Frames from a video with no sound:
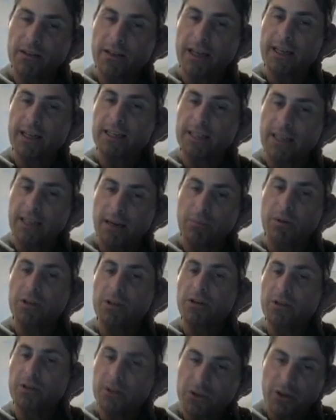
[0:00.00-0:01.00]
like a
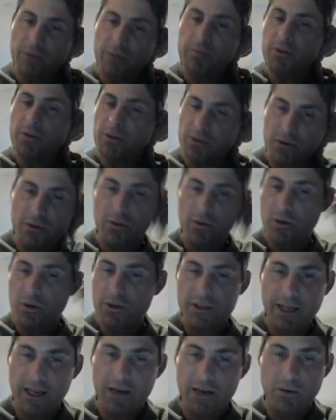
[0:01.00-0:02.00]
doublet or a triplet or a
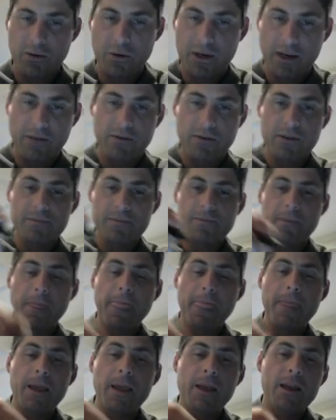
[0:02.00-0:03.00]
quartet or whatever.
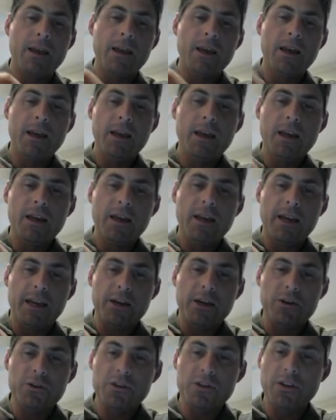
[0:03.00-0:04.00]

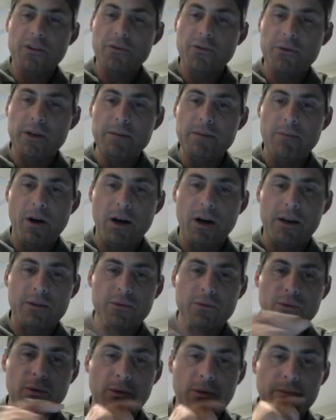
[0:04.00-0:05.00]
Here's the 3-bond
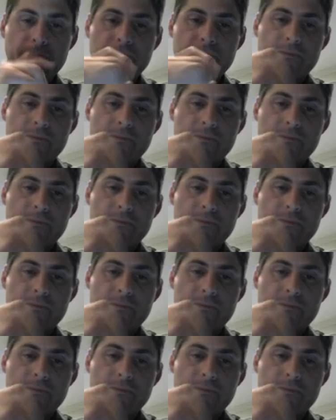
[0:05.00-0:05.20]
rule.